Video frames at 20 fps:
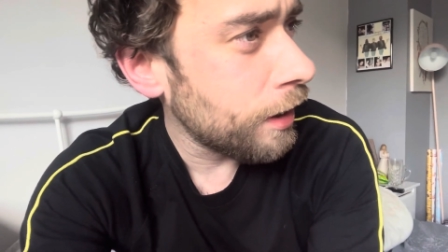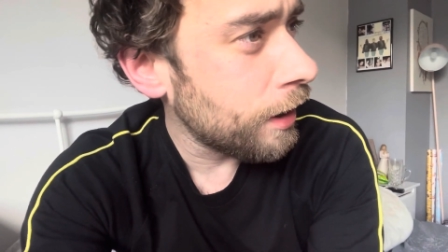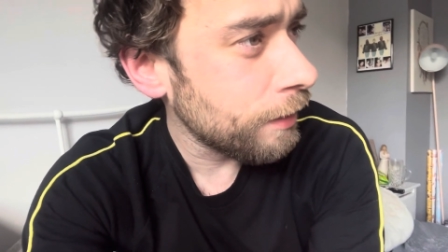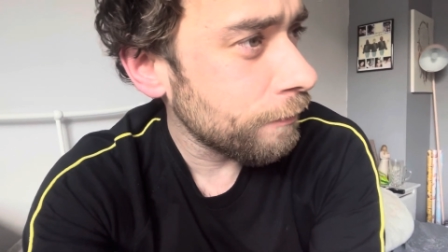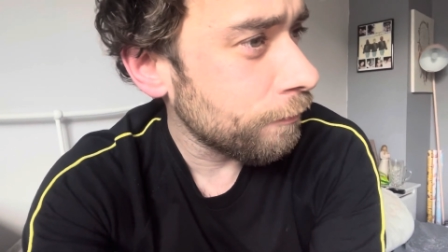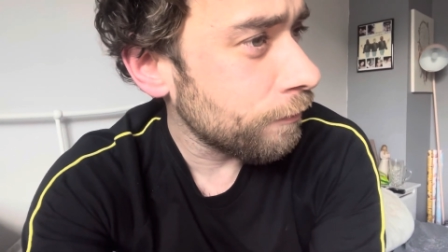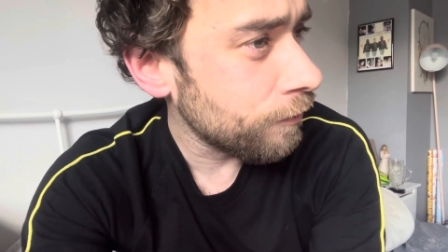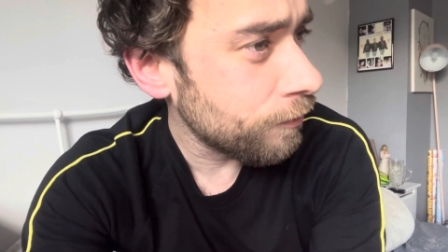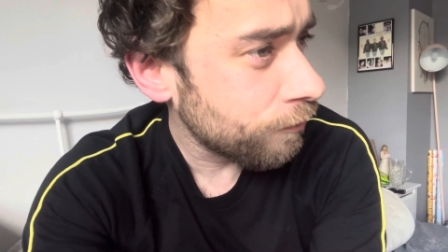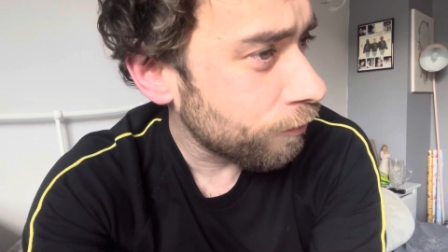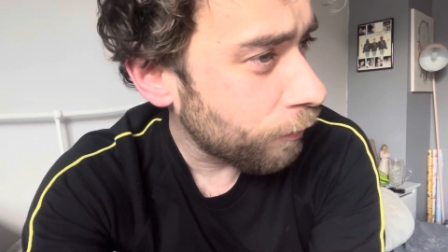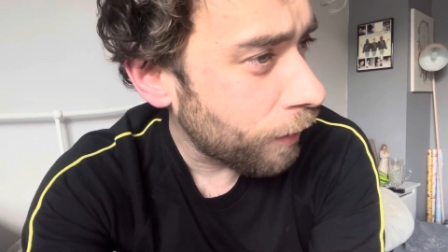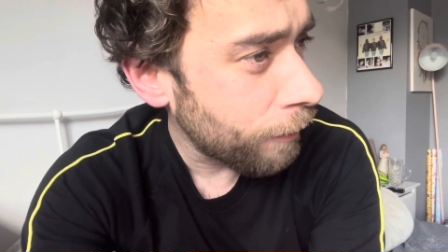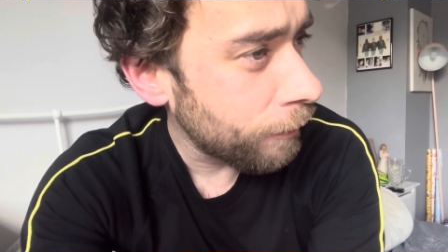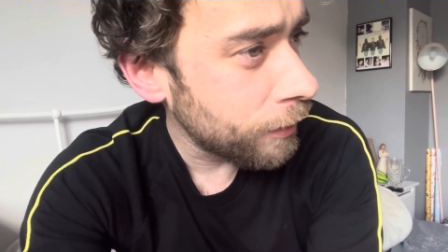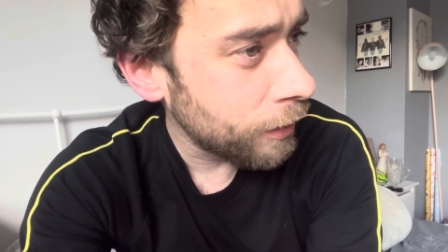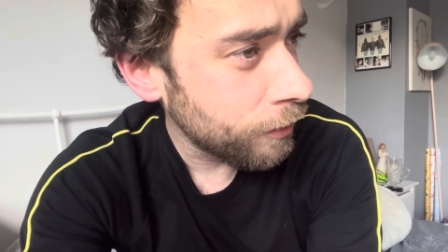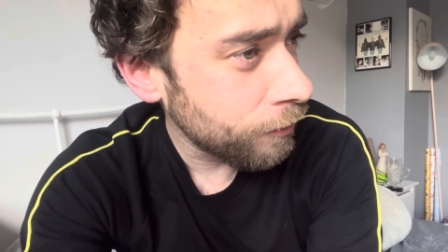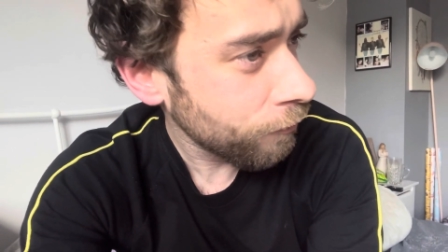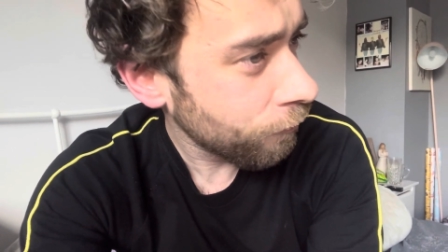I swear
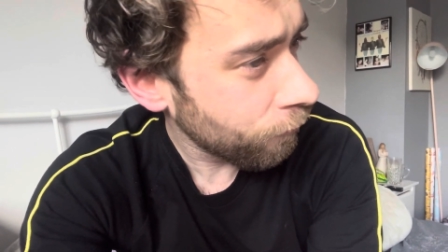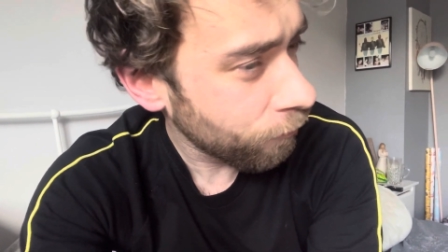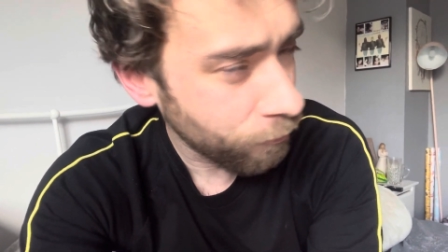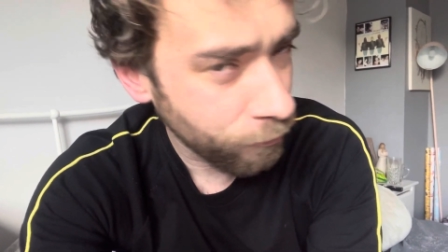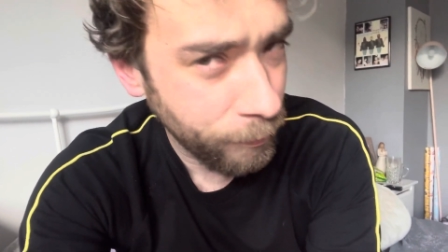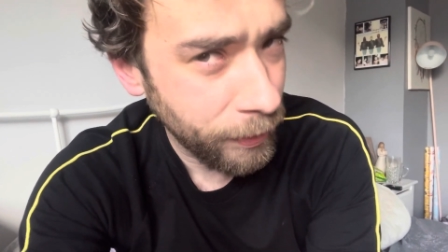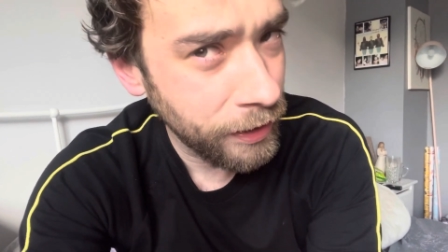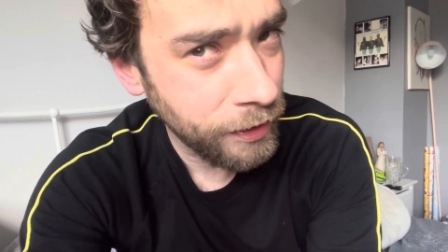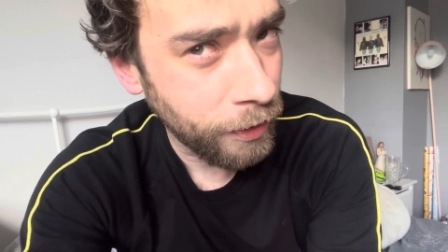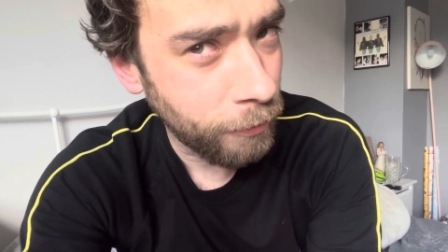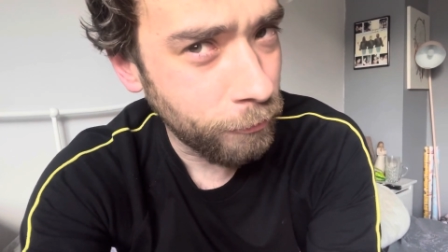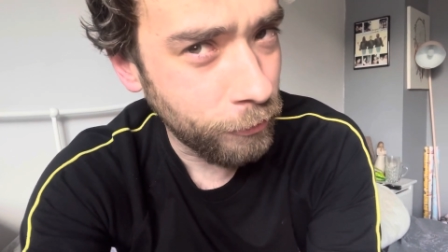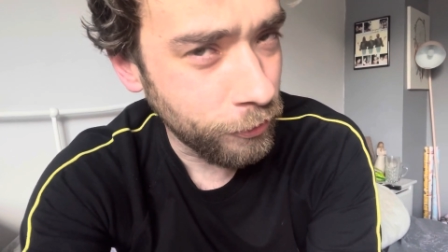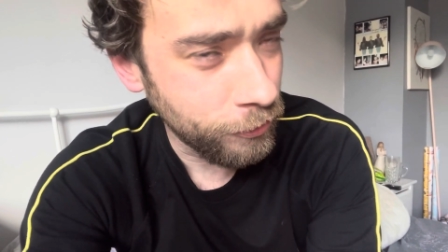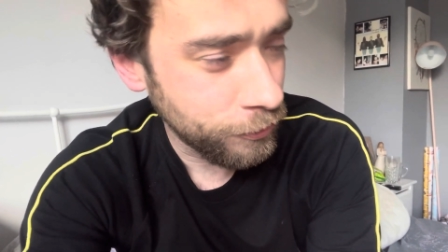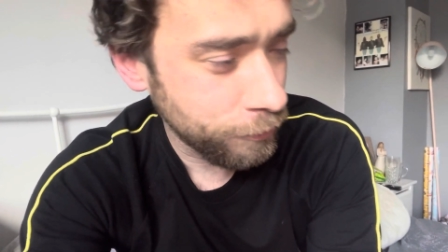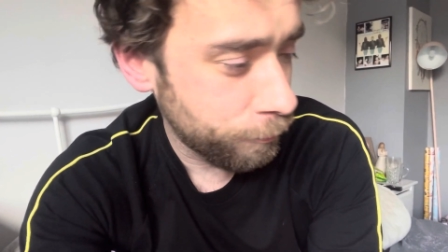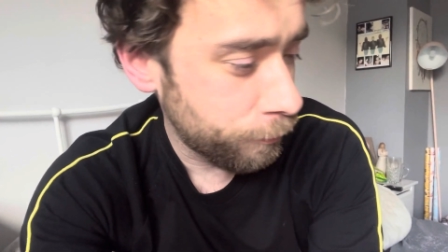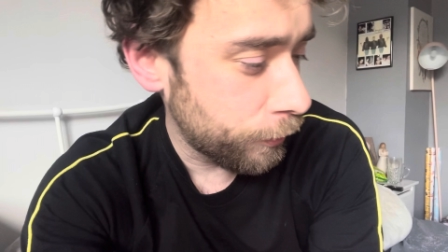I don't spend that much.